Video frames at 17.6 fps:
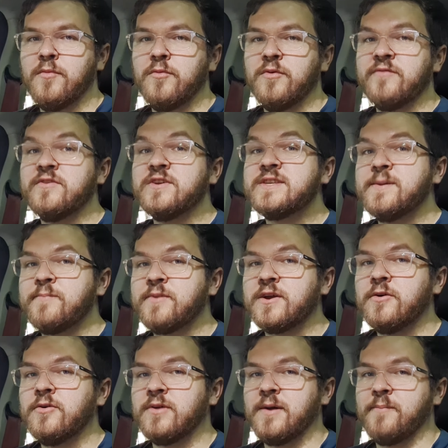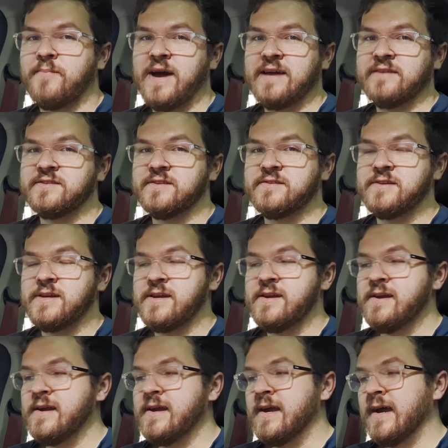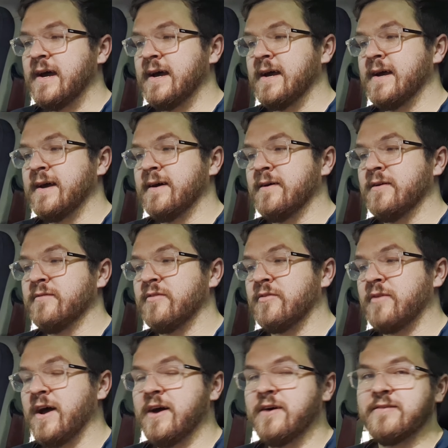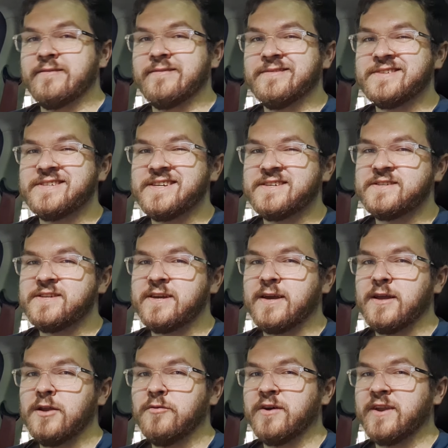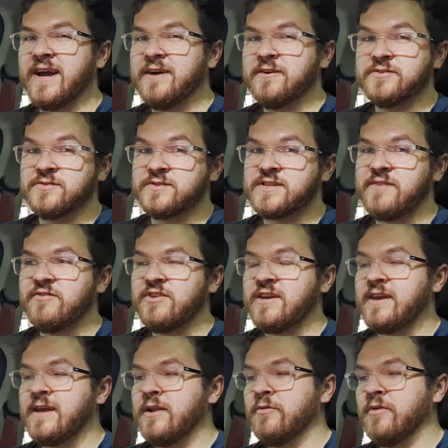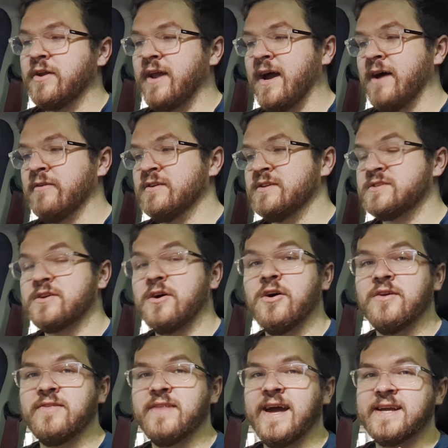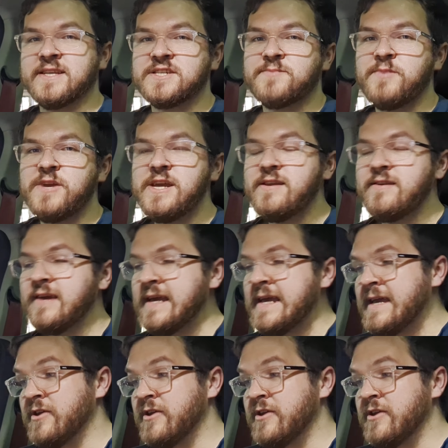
with a typical capacity of around 60 kilowatt hours or 70 kilowatt hours on that speed.